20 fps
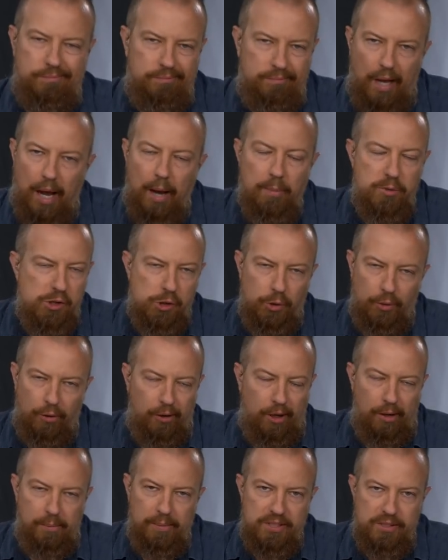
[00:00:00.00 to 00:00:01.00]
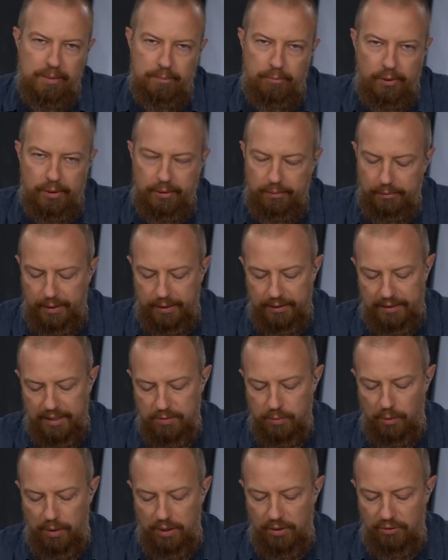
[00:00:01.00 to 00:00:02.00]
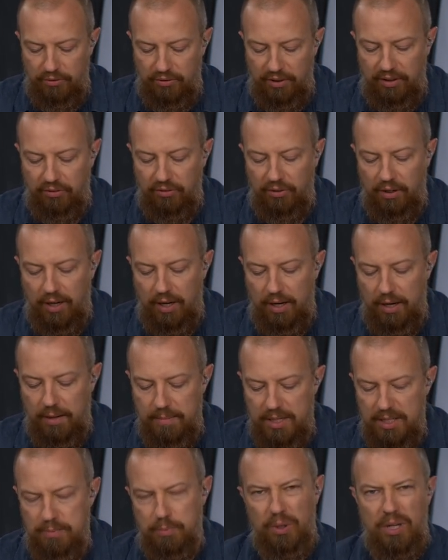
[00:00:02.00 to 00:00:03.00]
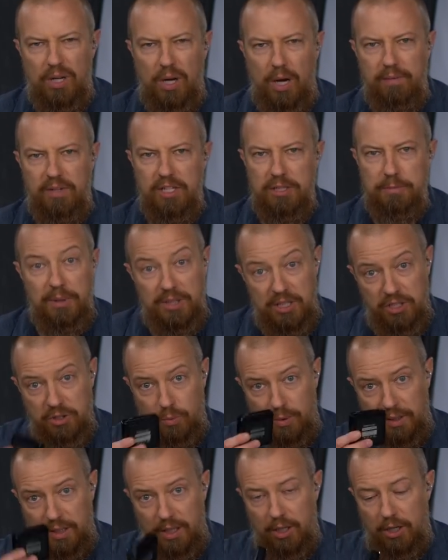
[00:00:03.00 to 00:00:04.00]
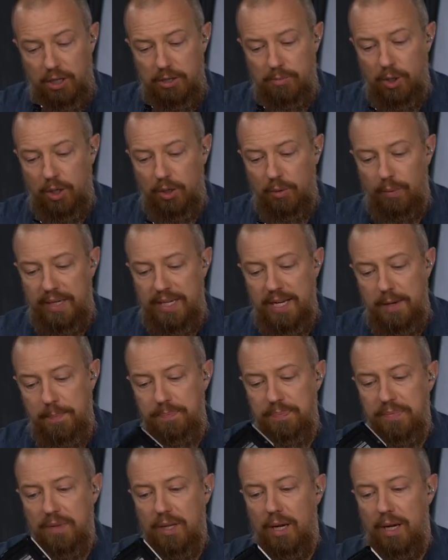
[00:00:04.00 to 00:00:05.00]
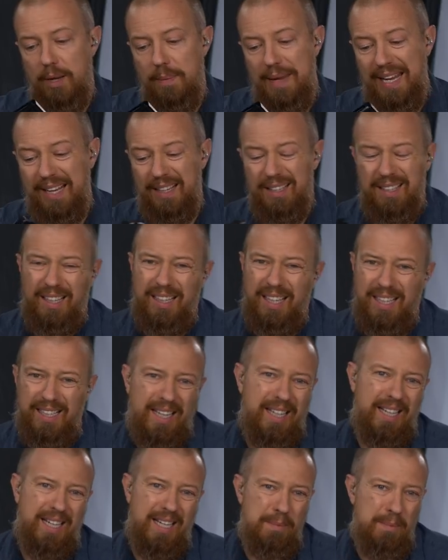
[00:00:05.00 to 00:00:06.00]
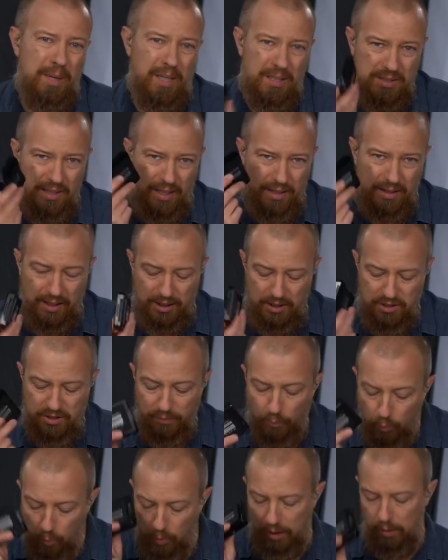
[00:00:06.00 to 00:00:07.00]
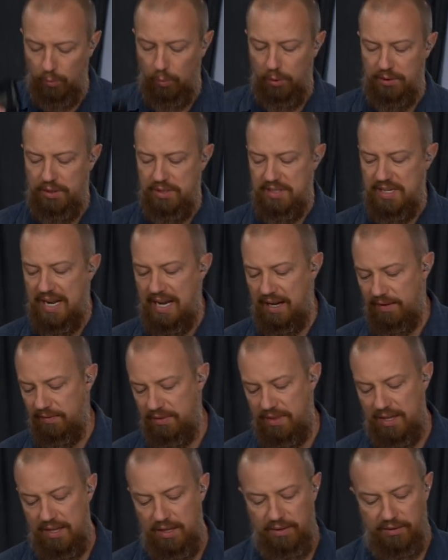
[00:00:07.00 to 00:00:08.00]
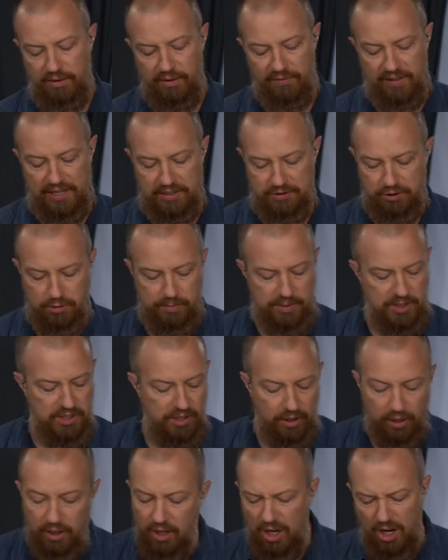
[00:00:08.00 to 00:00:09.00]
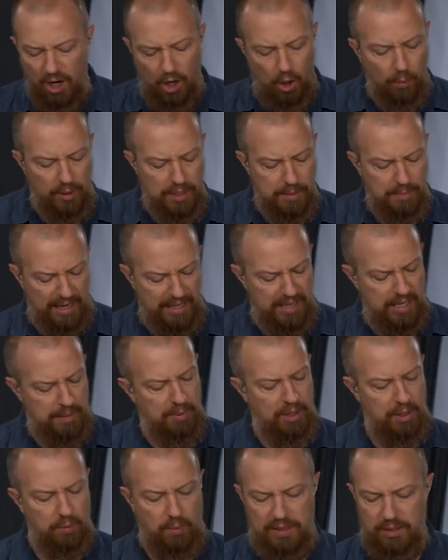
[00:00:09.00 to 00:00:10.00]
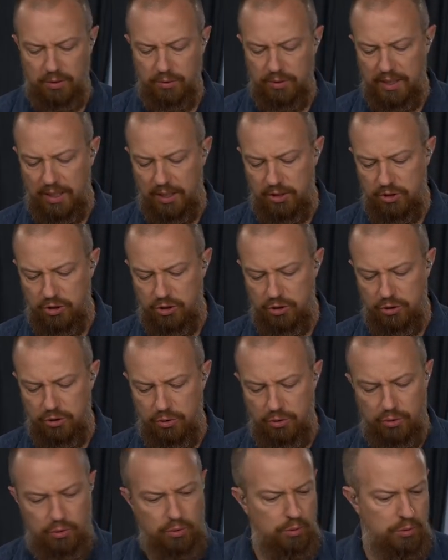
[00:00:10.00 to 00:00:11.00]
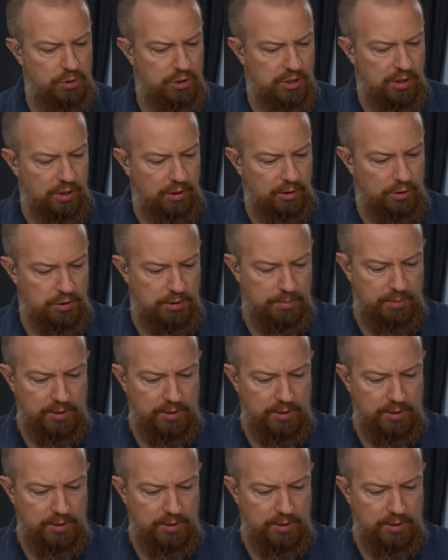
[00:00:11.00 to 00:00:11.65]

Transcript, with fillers: I'm sure it'll come at some point, right? That's one of those things. Um, it's pretty obvious, but this is what they got on the market right now. Um, and again, at 80 bucks, I think it's well worth it to have the, the faster speeds in there. When you buy that, by the way, you get two, let's get a close up